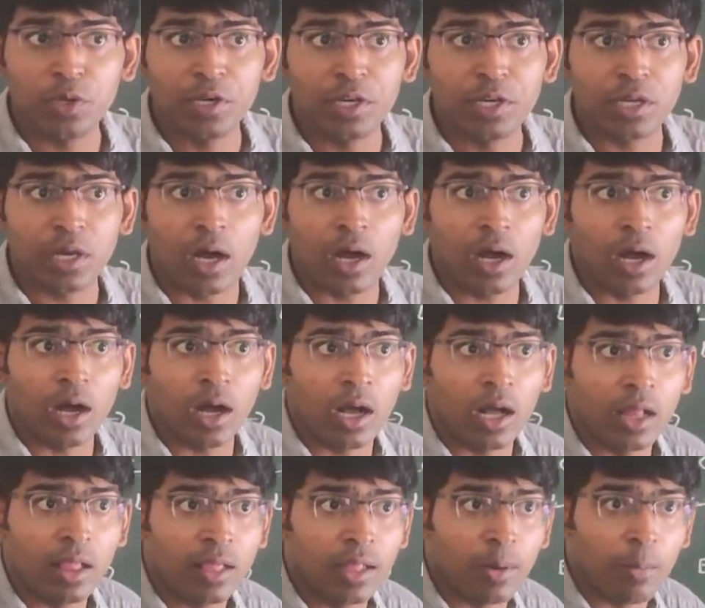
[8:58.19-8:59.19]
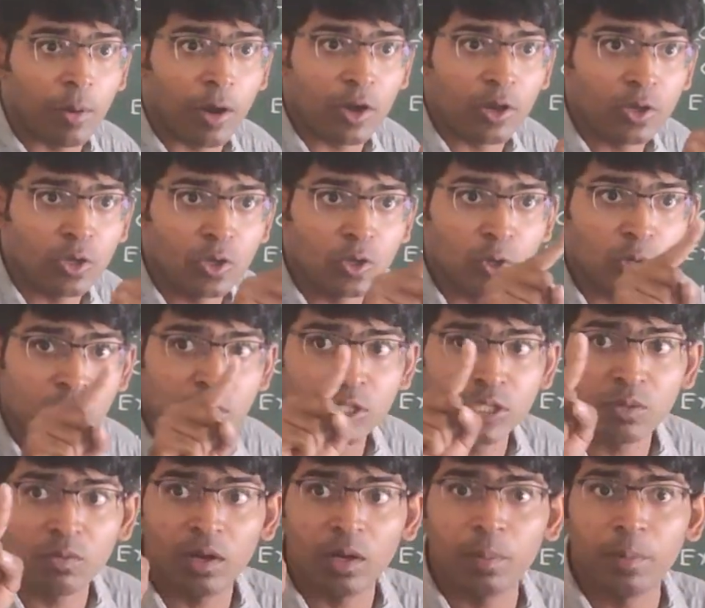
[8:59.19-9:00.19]
it, all the
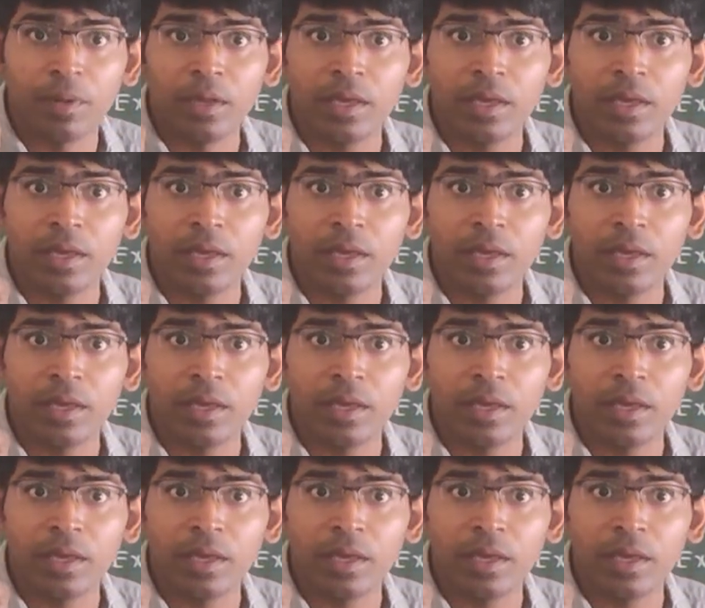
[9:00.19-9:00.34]
molecules will